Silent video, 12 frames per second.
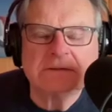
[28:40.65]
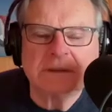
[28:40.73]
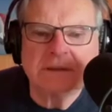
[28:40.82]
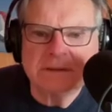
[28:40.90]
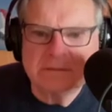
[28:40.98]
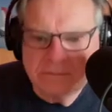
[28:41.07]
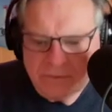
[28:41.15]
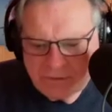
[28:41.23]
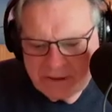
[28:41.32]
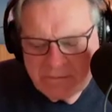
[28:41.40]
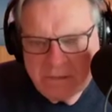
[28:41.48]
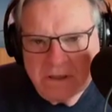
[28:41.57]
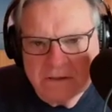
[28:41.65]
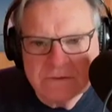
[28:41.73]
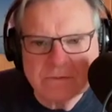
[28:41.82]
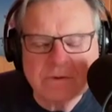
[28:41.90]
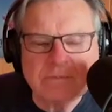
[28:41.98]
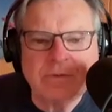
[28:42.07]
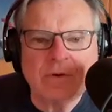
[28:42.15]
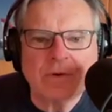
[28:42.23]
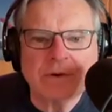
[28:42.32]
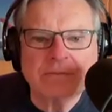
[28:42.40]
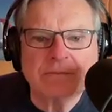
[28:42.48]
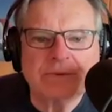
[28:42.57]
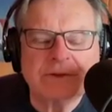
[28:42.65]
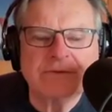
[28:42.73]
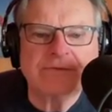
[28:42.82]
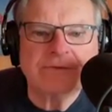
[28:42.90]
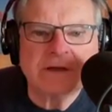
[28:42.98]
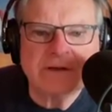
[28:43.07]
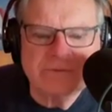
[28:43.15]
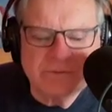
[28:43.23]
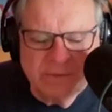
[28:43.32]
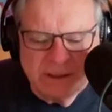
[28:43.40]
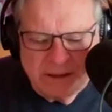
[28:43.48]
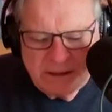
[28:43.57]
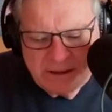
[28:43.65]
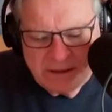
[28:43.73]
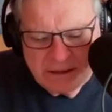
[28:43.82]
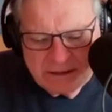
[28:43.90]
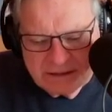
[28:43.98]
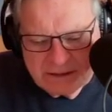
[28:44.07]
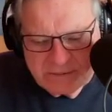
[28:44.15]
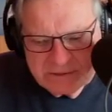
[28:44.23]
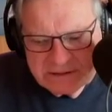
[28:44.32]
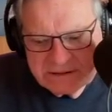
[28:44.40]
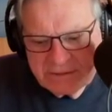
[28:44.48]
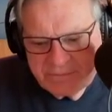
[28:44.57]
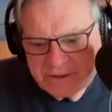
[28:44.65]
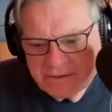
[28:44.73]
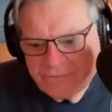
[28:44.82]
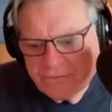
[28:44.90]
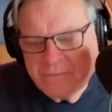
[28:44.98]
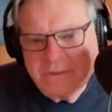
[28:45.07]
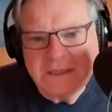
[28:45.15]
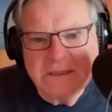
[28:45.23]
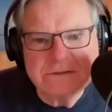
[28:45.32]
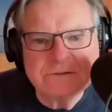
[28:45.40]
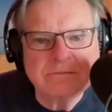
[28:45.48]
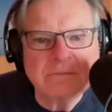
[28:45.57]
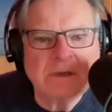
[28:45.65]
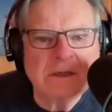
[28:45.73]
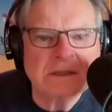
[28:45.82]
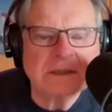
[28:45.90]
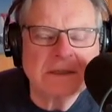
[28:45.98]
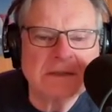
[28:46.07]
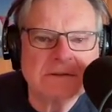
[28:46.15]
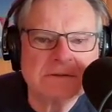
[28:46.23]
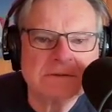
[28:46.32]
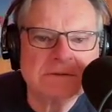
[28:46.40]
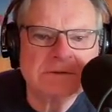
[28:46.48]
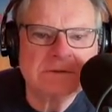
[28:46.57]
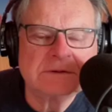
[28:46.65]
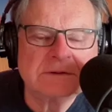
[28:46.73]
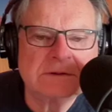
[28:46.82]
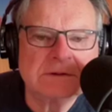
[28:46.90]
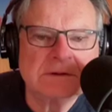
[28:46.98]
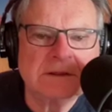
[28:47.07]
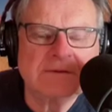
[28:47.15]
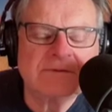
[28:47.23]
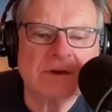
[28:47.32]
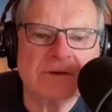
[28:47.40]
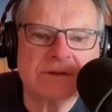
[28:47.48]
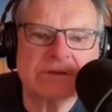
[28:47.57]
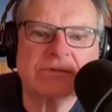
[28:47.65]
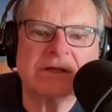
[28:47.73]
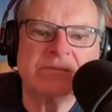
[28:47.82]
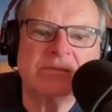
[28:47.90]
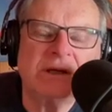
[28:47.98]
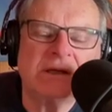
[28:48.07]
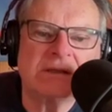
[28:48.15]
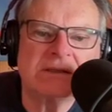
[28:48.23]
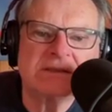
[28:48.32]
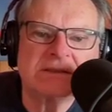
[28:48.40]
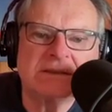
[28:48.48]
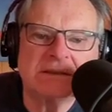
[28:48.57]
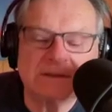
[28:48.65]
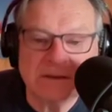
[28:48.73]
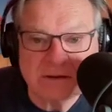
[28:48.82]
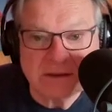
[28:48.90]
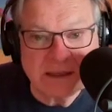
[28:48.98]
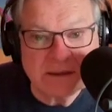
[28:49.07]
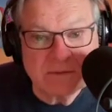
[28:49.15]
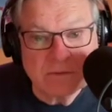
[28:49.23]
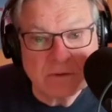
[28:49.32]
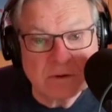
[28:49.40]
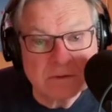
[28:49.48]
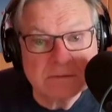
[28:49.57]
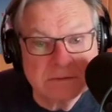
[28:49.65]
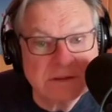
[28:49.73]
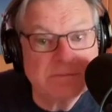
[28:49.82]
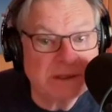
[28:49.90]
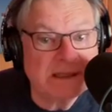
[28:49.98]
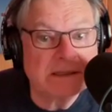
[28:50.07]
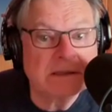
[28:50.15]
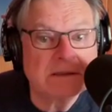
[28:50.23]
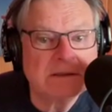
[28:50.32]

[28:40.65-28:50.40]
And 3 mugs were poured and put in front of him. And he was sipping from each mug of those 3 mugs until they were depleted.